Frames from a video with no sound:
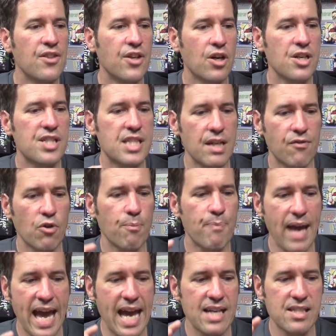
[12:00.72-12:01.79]
There are several
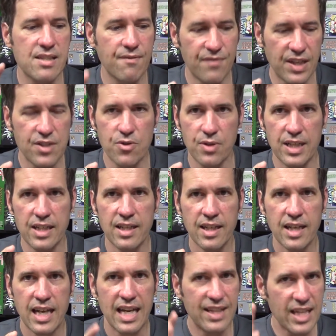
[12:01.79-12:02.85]
paths to victory.
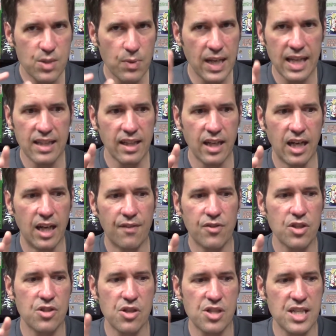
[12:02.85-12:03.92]
And that's what I love
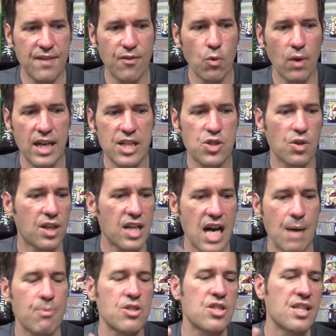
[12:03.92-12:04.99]
because there are several ways to
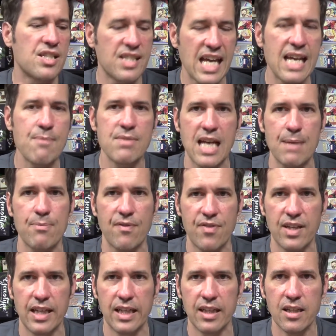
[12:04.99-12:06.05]
accomplish the same type of
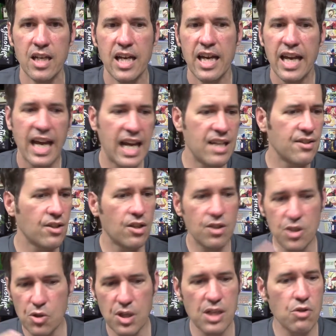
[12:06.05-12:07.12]
thing. And there
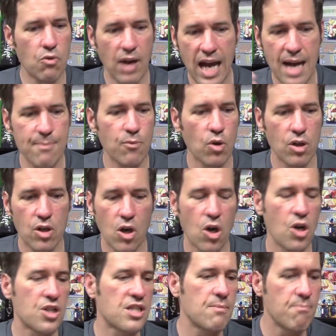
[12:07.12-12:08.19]
you can grab more
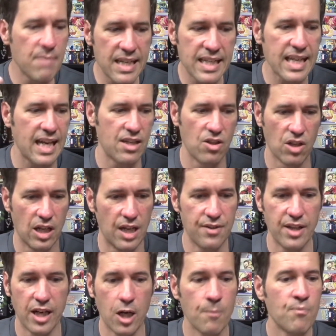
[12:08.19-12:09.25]
cars to mitigate your luck
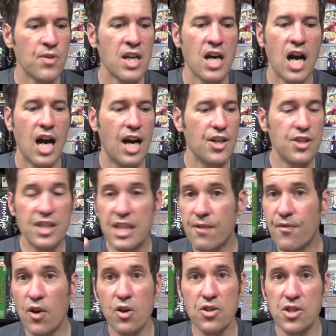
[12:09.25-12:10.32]
there. Uh, you need to
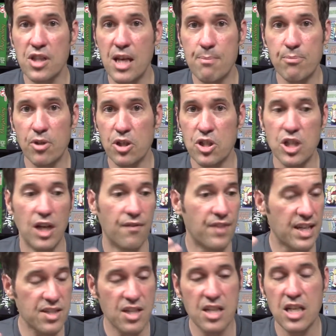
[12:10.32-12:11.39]
focus on that bookshelf.
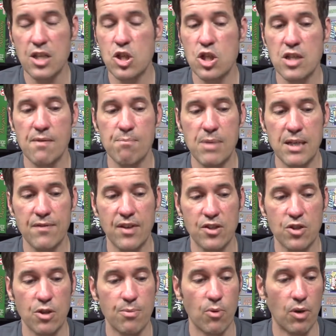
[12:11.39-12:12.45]
That's going to get you some big
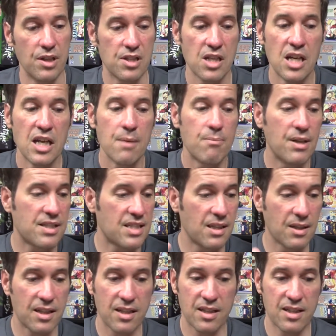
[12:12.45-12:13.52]
victory points. But
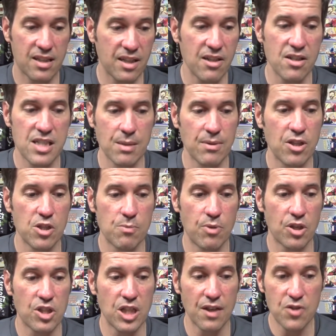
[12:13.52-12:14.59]
to clear some of those
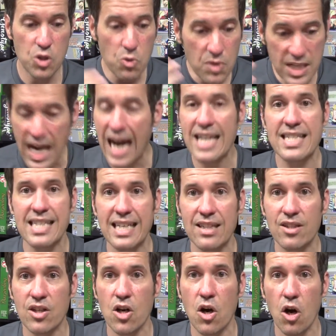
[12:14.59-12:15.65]
bookshelves, you've got to get
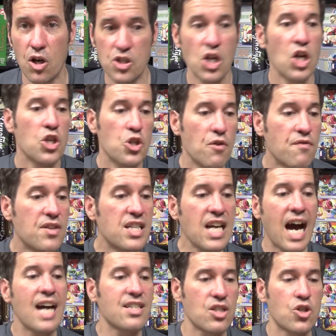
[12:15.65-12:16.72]
the cards. You've
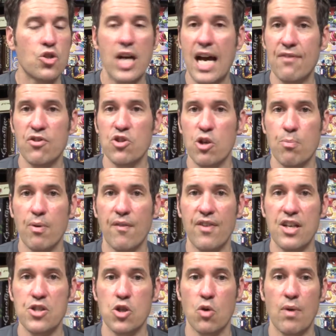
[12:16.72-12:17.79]
got to travel your
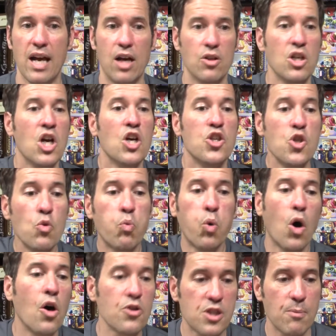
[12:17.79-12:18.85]
professor around. You
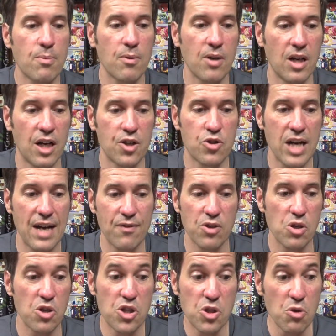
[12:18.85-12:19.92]
want to uh, travel
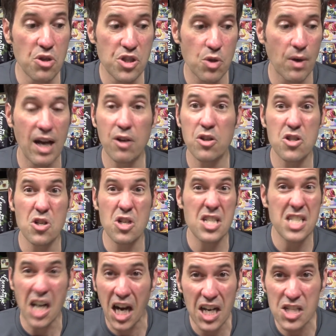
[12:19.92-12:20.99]
your students around because there's
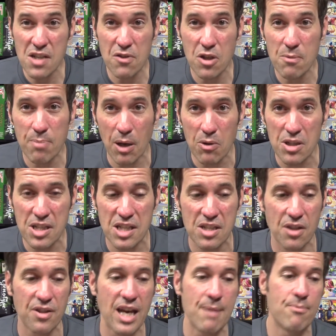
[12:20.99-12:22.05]
tons of good bonuses
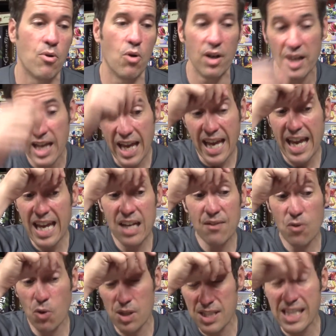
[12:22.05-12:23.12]
on that board. And of
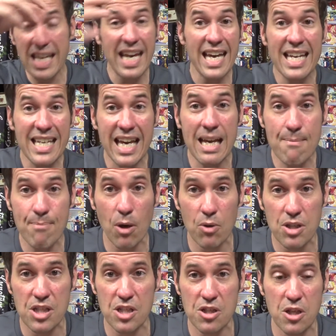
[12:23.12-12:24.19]
course, the in game
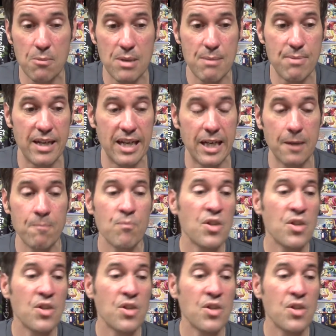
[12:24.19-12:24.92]
bonuses could be big.